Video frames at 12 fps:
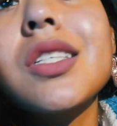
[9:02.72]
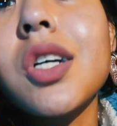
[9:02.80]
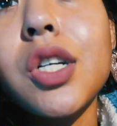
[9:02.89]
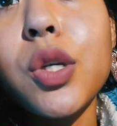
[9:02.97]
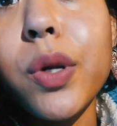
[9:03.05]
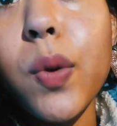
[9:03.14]
It's
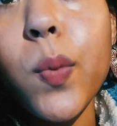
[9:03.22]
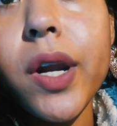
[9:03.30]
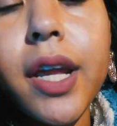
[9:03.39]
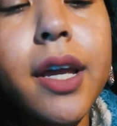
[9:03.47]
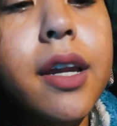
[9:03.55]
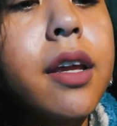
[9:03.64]
hard doing it
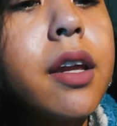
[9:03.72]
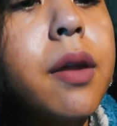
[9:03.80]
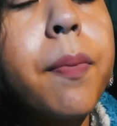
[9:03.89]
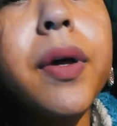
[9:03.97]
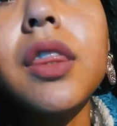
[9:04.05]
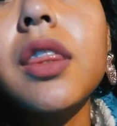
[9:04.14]

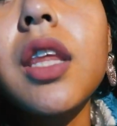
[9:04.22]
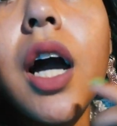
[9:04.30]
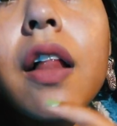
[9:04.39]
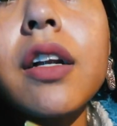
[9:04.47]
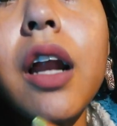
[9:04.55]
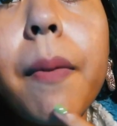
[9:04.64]
one-handed. But the
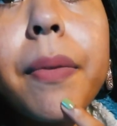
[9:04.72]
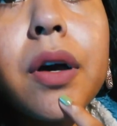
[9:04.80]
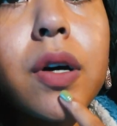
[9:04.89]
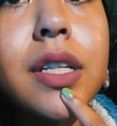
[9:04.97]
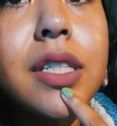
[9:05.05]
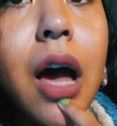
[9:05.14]
color that I
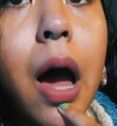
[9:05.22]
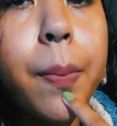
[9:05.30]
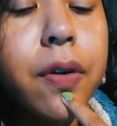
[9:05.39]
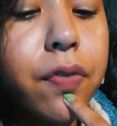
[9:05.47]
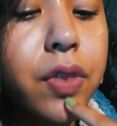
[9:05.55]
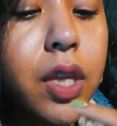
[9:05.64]
put on
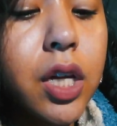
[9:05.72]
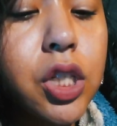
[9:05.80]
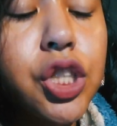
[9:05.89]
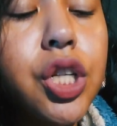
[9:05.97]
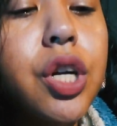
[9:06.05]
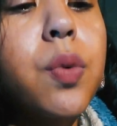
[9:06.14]
top of the
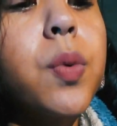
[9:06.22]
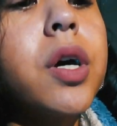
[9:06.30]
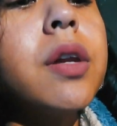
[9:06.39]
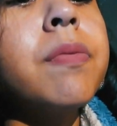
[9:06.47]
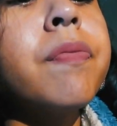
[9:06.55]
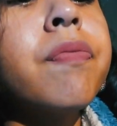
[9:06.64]
sheer
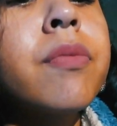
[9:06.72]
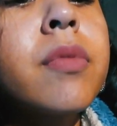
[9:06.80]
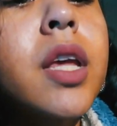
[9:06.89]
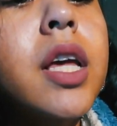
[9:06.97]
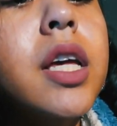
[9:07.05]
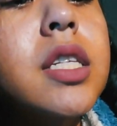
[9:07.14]
one
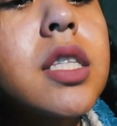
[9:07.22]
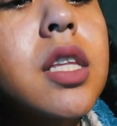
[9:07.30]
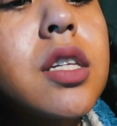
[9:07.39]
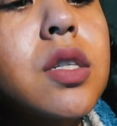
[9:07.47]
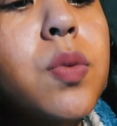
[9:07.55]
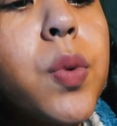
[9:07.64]
is
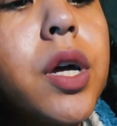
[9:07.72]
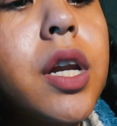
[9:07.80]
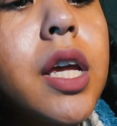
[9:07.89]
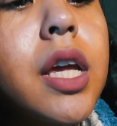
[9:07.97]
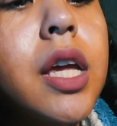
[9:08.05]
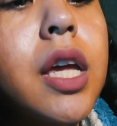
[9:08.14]
this
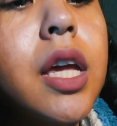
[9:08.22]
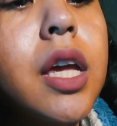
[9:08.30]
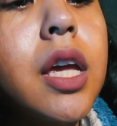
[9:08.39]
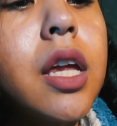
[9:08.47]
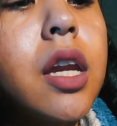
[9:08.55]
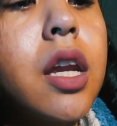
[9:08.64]
one
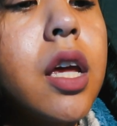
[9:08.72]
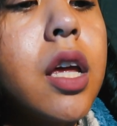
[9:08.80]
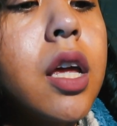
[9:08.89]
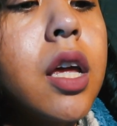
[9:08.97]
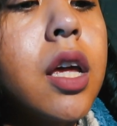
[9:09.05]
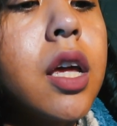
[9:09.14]
in
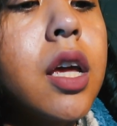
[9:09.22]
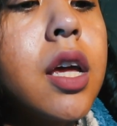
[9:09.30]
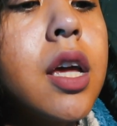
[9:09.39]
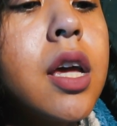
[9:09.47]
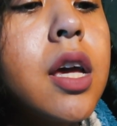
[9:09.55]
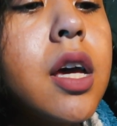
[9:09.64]

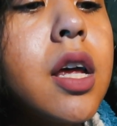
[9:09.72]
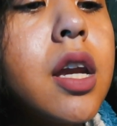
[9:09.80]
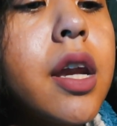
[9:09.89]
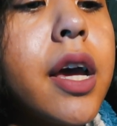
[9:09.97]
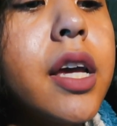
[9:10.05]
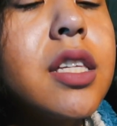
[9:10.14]

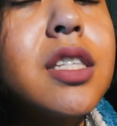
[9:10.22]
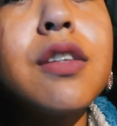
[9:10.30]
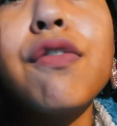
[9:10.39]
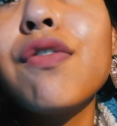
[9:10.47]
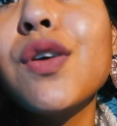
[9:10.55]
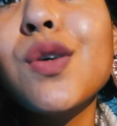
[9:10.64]
Nice
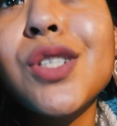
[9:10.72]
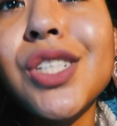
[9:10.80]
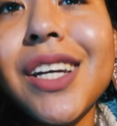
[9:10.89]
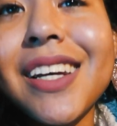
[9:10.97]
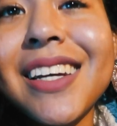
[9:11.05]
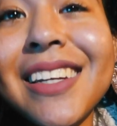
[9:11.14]
to
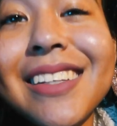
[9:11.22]
Fuchsia.